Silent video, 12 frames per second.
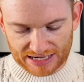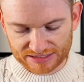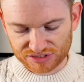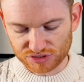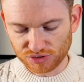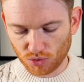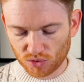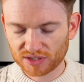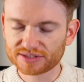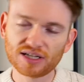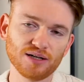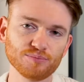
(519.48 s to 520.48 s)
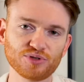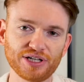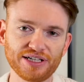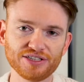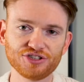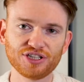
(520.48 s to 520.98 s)
Dolores
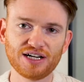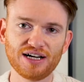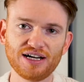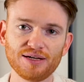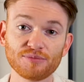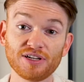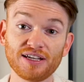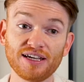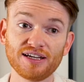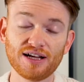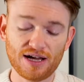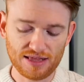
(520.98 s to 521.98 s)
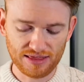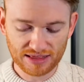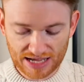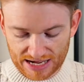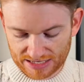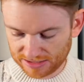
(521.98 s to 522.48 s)
Umbridge. I'm gonna get a
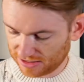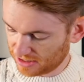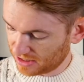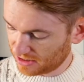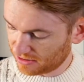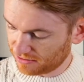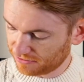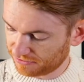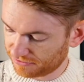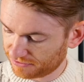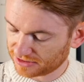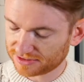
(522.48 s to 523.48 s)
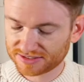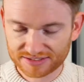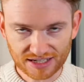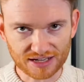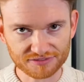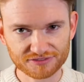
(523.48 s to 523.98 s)
lot of
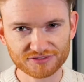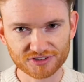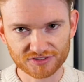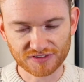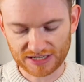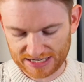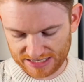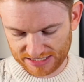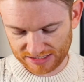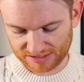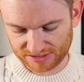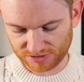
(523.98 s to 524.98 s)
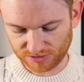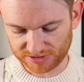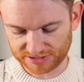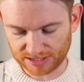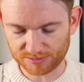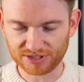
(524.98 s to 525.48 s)
stuff for forgetting
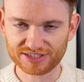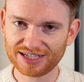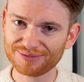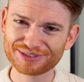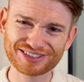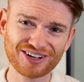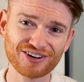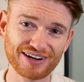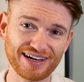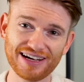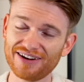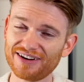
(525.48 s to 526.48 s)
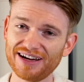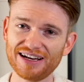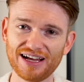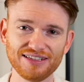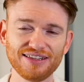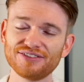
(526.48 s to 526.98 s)
Dolores Umbridge. I'm sorry, alright?